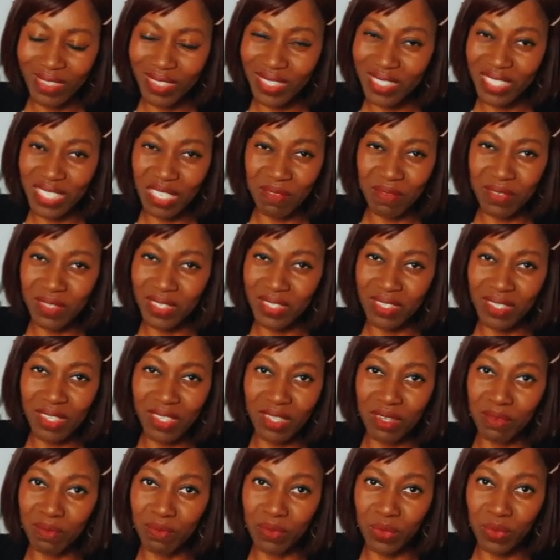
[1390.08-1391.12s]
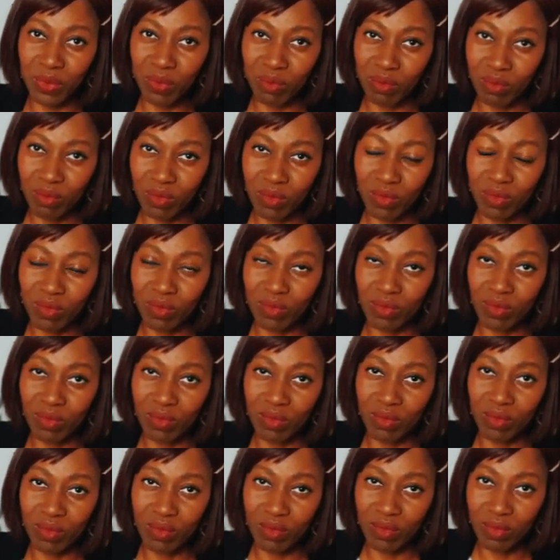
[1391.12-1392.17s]
The devil doesn't love you.
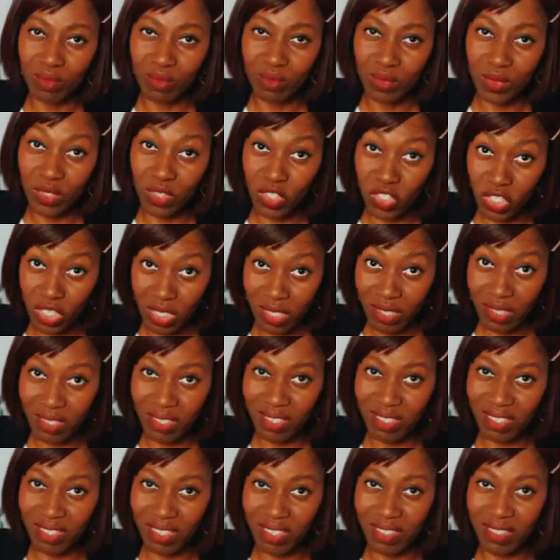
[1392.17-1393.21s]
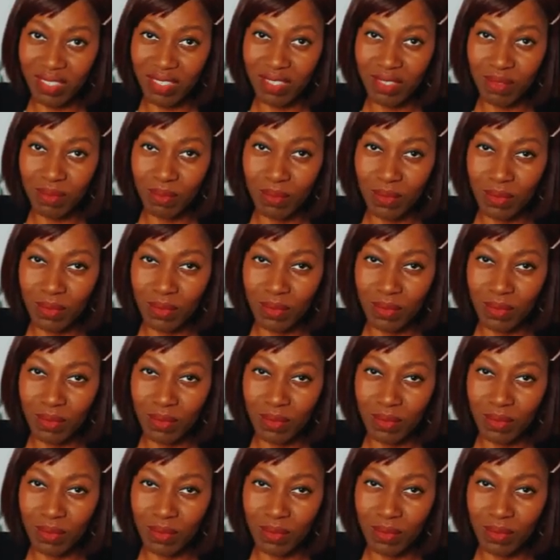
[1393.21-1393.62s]
Jesus does.